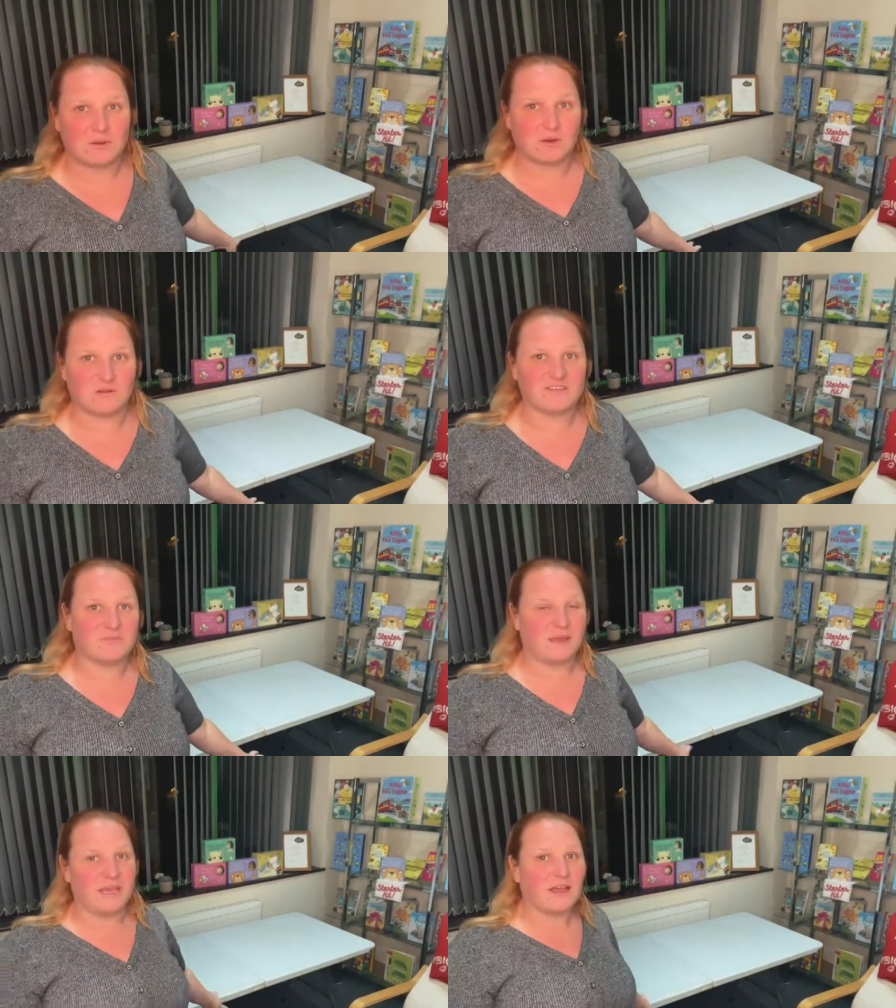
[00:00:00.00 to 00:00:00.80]
belongs to
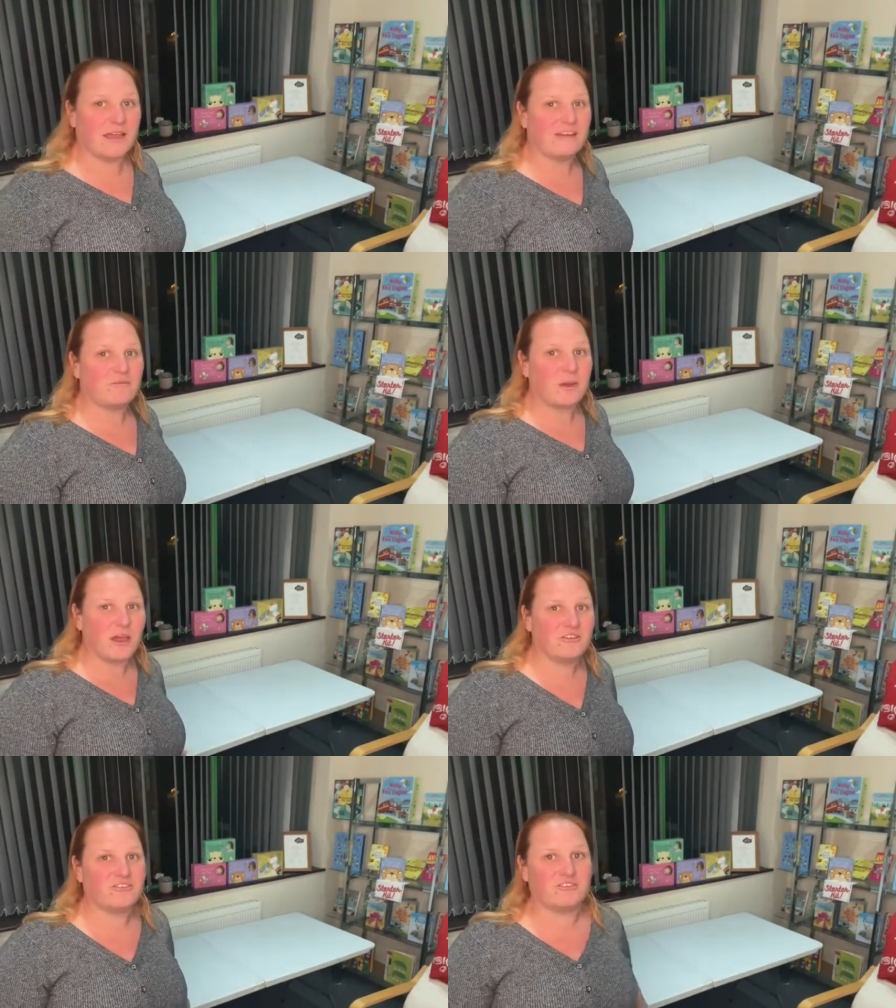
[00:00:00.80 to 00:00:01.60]
me. I have
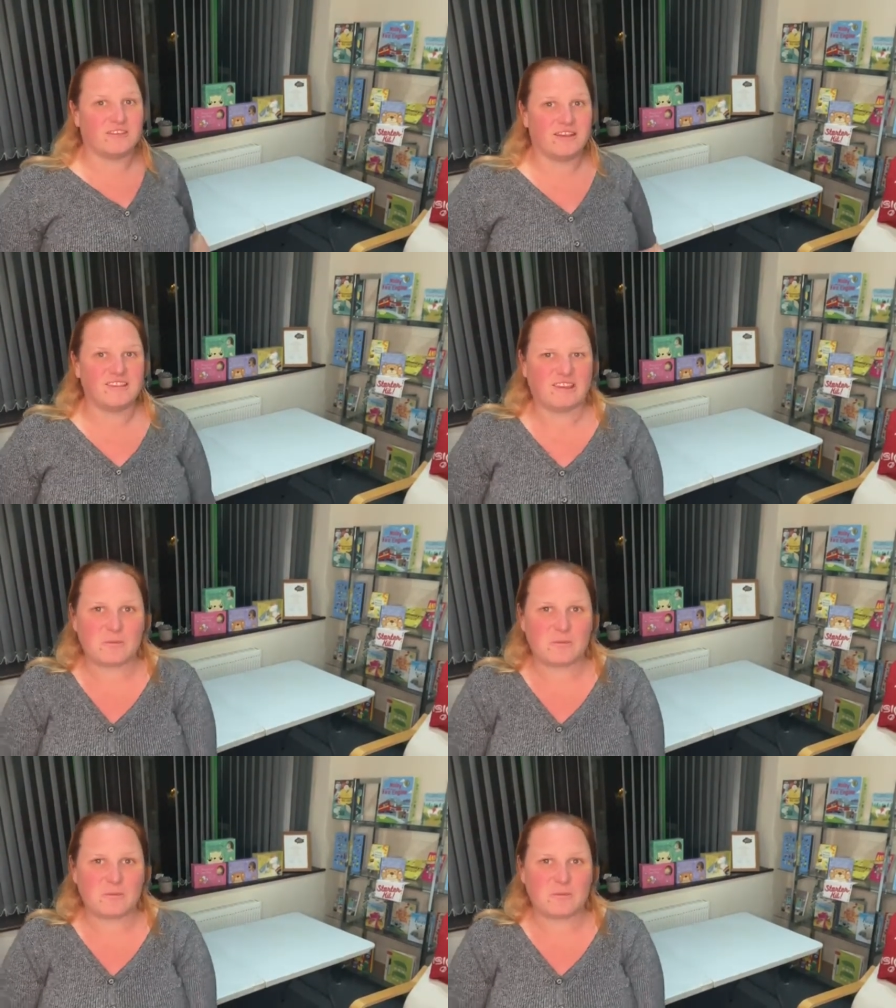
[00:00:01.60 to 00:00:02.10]
purchased this.